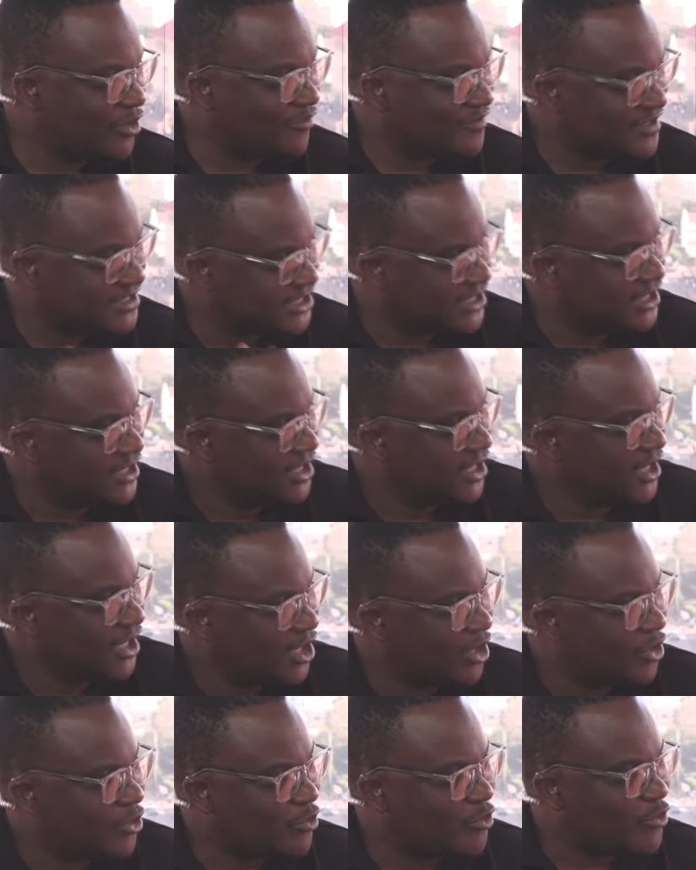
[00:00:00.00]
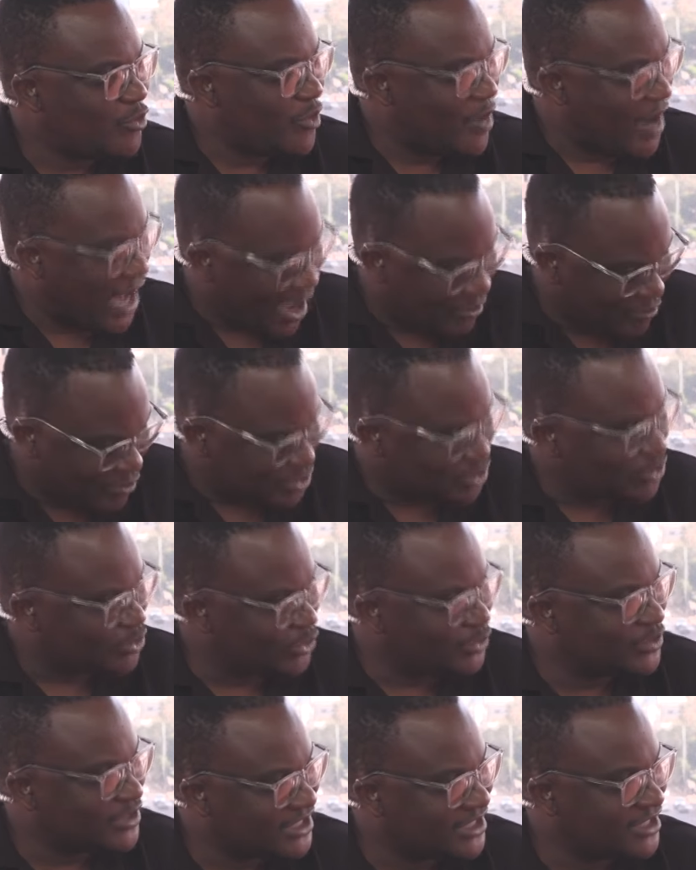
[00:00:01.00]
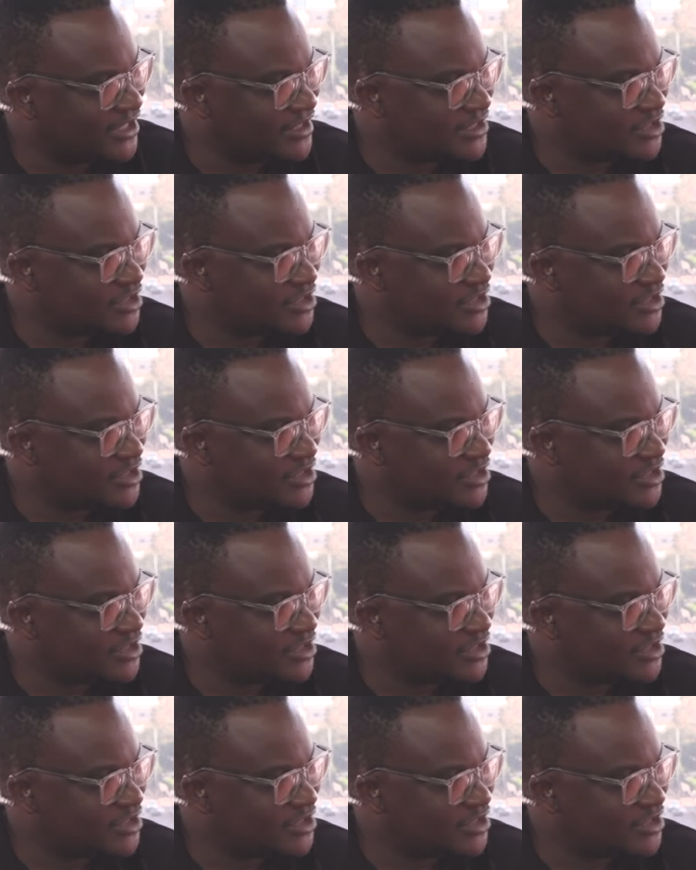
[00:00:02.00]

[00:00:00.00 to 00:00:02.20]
obviously who was rooted here in